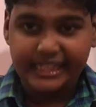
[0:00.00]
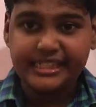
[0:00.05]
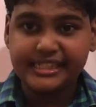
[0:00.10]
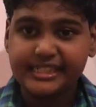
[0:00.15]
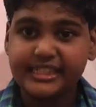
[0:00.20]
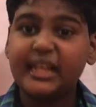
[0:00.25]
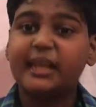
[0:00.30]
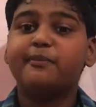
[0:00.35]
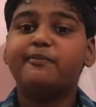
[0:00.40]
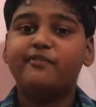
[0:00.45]

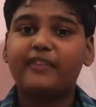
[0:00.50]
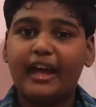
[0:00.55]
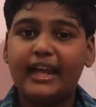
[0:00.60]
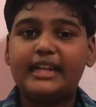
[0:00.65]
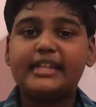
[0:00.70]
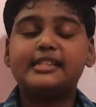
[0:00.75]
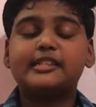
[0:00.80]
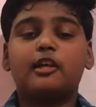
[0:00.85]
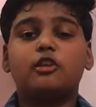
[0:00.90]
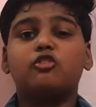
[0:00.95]
deep
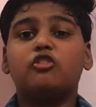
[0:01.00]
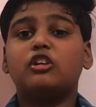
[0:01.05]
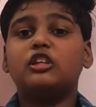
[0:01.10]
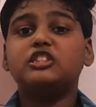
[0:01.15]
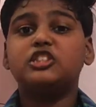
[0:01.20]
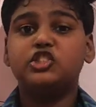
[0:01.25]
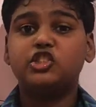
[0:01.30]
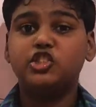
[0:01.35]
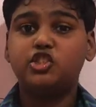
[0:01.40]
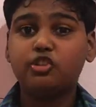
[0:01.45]
valleys are known
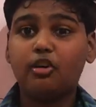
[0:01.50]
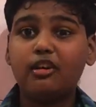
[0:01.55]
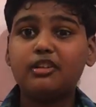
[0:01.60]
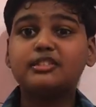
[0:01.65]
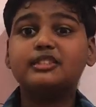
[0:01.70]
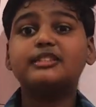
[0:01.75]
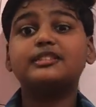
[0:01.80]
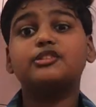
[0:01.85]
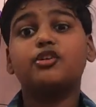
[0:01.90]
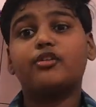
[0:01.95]
as
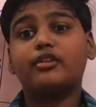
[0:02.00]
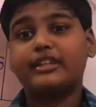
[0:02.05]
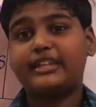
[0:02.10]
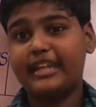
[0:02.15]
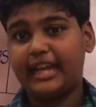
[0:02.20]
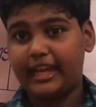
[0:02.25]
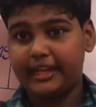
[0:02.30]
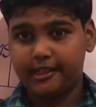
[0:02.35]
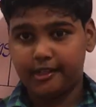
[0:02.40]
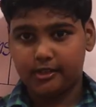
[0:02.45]
gorges or
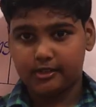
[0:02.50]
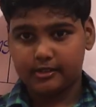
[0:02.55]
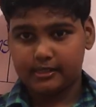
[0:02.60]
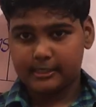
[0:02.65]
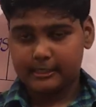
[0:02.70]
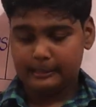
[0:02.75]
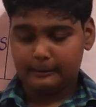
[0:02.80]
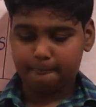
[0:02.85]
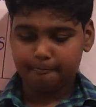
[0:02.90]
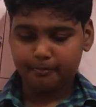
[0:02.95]

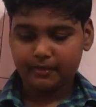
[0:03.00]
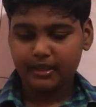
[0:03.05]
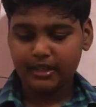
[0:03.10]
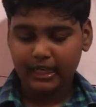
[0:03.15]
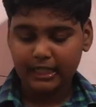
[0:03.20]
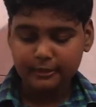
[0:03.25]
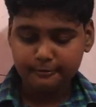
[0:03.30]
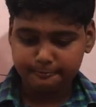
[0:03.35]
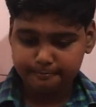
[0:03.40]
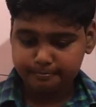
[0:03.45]
canyons,
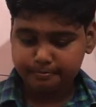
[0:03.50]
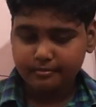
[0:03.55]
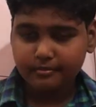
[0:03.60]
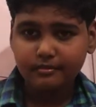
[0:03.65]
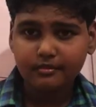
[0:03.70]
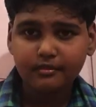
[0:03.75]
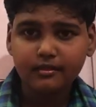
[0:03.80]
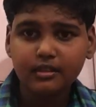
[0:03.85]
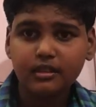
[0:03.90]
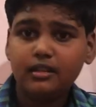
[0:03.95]
right?
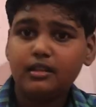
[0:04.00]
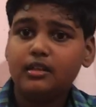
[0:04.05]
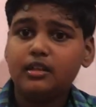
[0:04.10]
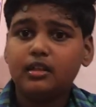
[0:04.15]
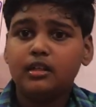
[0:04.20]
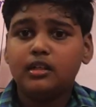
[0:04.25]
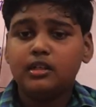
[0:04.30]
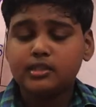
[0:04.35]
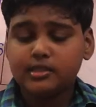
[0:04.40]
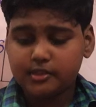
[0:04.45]

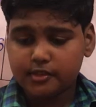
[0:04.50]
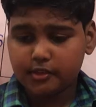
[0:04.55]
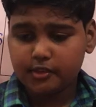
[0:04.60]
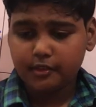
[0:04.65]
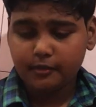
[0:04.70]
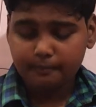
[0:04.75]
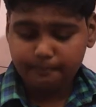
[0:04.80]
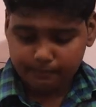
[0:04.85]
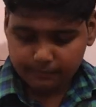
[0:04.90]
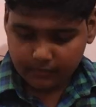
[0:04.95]

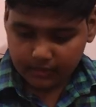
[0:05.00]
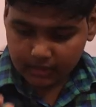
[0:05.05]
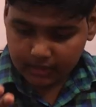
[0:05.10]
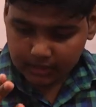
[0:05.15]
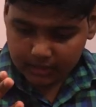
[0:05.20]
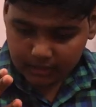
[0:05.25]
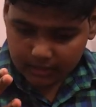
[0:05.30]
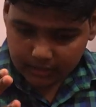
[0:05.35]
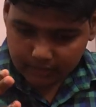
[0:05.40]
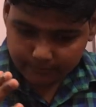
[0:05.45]
So
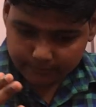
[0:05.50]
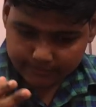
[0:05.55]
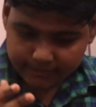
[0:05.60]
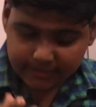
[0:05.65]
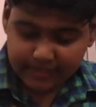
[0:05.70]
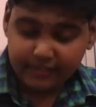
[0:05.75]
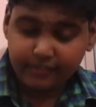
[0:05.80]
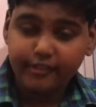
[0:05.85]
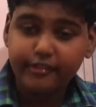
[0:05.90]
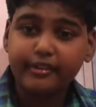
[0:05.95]

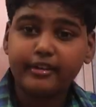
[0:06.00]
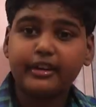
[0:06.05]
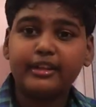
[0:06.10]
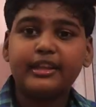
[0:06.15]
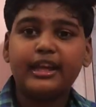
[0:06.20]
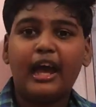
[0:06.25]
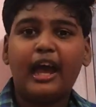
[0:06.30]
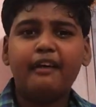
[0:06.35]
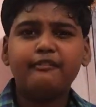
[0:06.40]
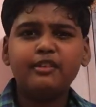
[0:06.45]

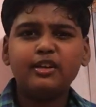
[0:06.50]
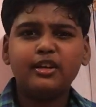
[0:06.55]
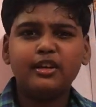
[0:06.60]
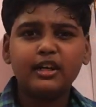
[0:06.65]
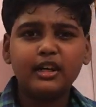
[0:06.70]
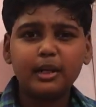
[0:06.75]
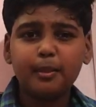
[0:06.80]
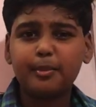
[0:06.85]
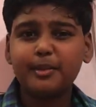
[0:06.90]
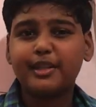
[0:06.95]
have you
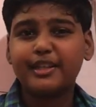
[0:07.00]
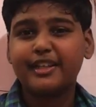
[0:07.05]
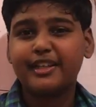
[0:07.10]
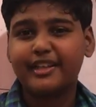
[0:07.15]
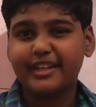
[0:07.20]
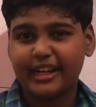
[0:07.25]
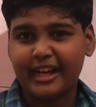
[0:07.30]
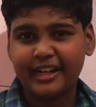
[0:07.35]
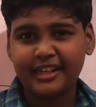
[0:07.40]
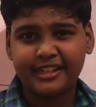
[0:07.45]
heard of the
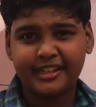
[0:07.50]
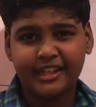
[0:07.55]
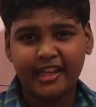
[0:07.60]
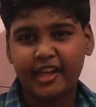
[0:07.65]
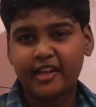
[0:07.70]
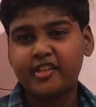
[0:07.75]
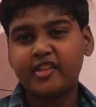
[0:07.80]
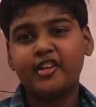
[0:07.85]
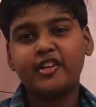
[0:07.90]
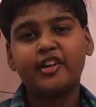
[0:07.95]
Grand
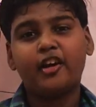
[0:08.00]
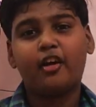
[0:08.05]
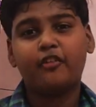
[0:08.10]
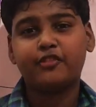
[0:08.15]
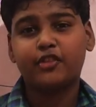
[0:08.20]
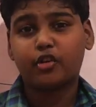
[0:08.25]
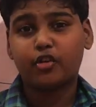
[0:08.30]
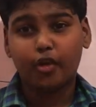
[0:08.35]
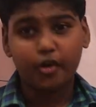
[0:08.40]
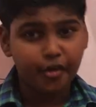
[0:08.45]
Canyon of
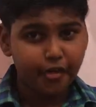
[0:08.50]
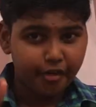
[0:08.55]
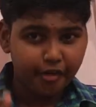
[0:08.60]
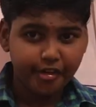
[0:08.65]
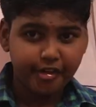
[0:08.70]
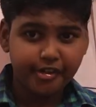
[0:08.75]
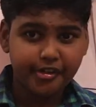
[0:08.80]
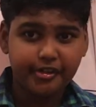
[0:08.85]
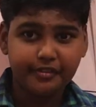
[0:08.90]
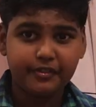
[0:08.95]
the
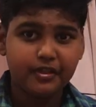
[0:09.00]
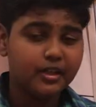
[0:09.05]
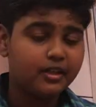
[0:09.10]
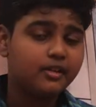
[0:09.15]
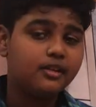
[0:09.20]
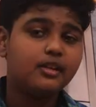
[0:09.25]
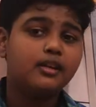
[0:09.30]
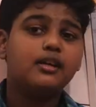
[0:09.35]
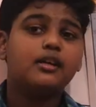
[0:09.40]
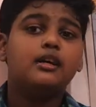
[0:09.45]
Colorado River?
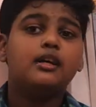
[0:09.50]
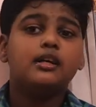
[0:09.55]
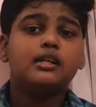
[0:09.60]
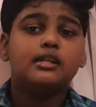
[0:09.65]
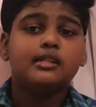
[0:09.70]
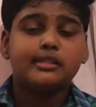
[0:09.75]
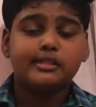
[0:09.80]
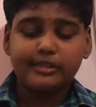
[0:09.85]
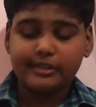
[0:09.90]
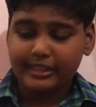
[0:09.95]

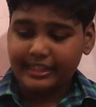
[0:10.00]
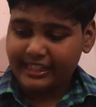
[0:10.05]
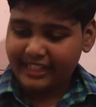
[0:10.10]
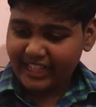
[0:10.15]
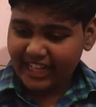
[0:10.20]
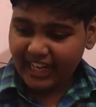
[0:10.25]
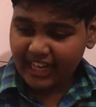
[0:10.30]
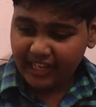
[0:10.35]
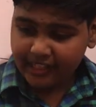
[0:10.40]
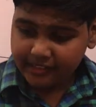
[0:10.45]
So the
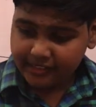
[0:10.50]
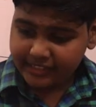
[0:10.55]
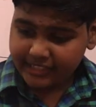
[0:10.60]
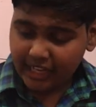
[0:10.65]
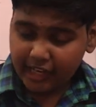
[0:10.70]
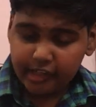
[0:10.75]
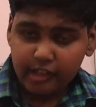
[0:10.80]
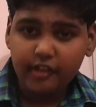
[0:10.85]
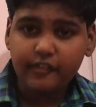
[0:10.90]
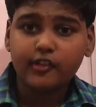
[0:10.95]
Grand
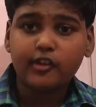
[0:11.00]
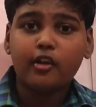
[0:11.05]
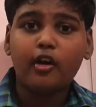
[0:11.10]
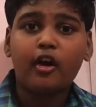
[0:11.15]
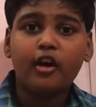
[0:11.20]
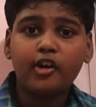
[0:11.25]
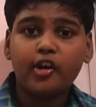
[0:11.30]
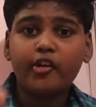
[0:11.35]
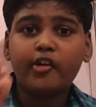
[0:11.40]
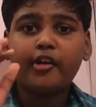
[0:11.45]
Canyon of the
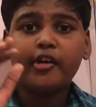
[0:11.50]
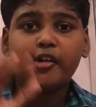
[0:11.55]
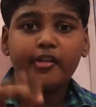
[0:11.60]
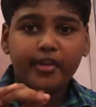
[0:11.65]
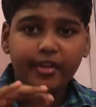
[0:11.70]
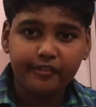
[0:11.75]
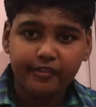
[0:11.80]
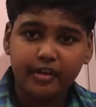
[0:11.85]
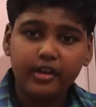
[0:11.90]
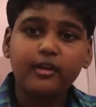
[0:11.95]
Colorado
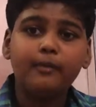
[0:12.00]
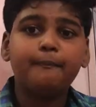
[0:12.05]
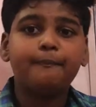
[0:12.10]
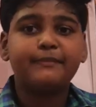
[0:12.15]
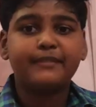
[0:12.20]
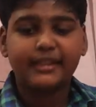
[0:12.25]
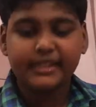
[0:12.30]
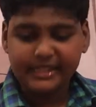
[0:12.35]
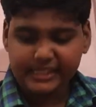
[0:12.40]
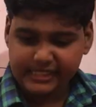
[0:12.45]
River
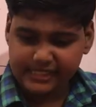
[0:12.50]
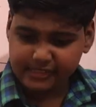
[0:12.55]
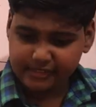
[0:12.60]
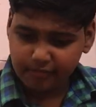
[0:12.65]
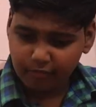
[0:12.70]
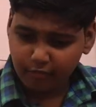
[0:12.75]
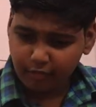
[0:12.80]
is